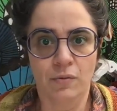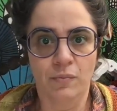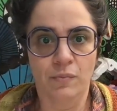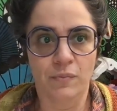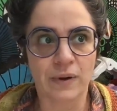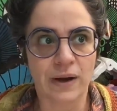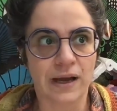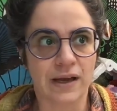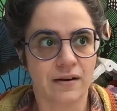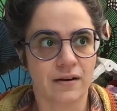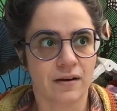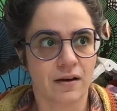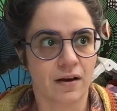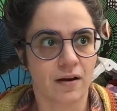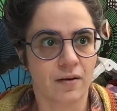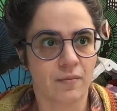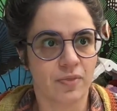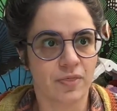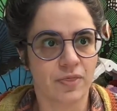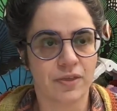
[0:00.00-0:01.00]
But
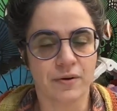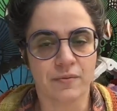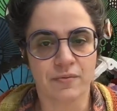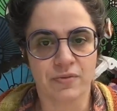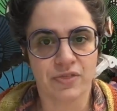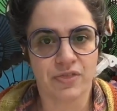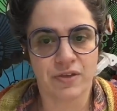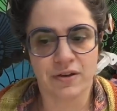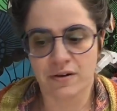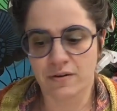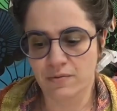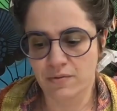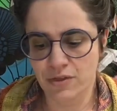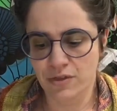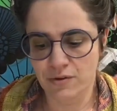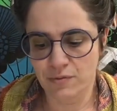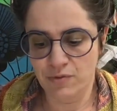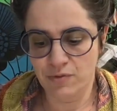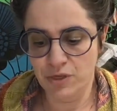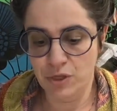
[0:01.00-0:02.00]

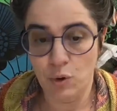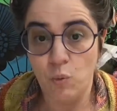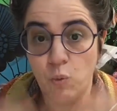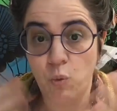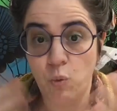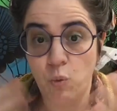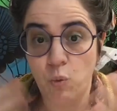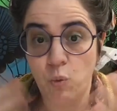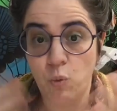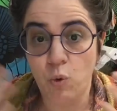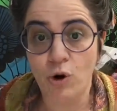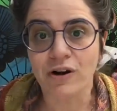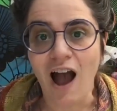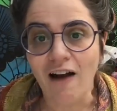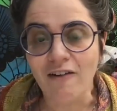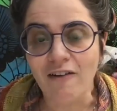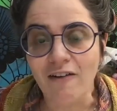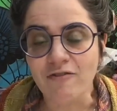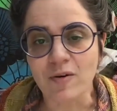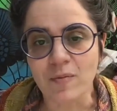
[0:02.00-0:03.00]
the work
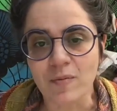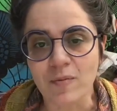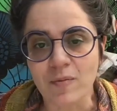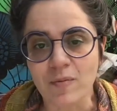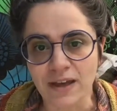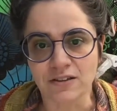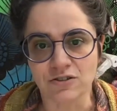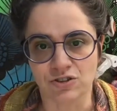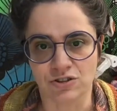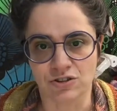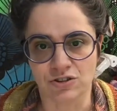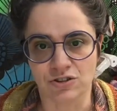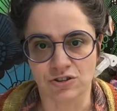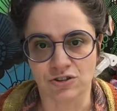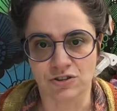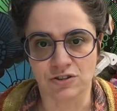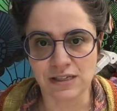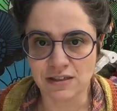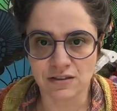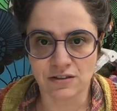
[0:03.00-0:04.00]
of a
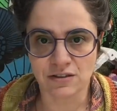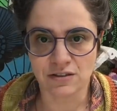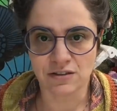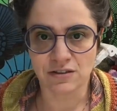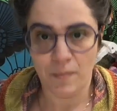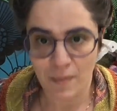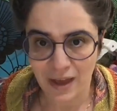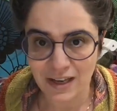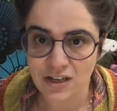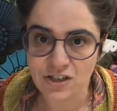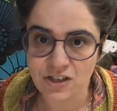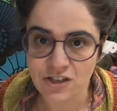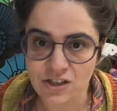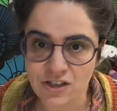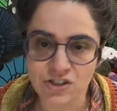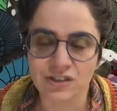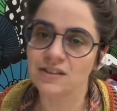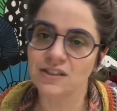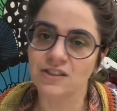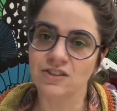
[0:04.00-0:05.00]
manager is
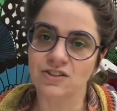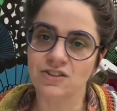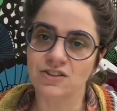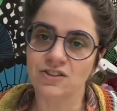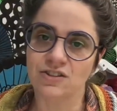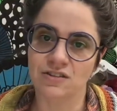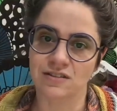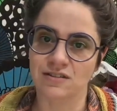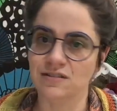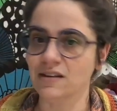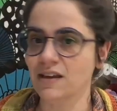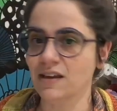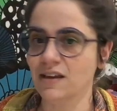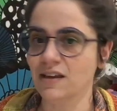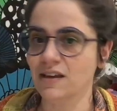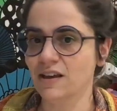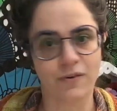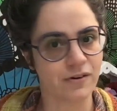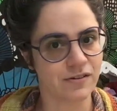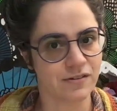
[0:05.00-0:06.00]
managing allegiances,
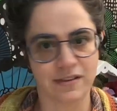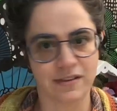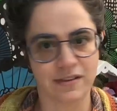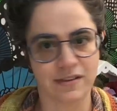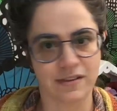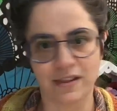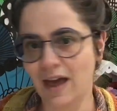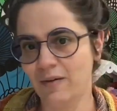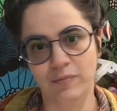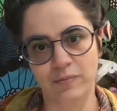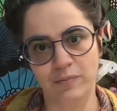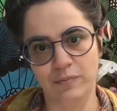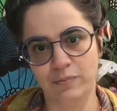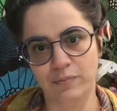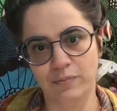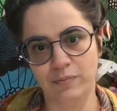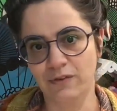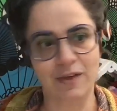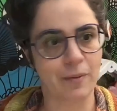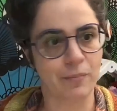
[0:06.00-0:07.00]
as far as that,
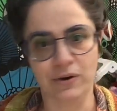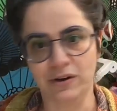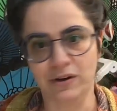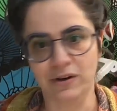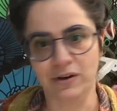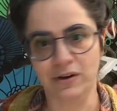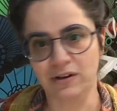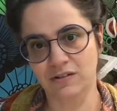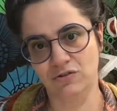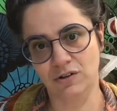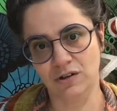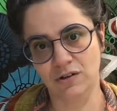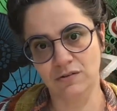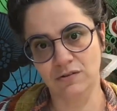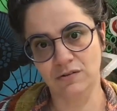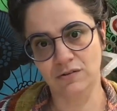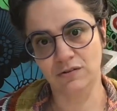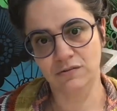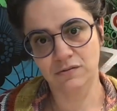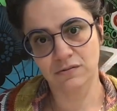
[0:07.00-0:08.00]
if that book is
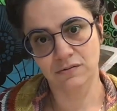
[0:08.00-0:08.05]
true.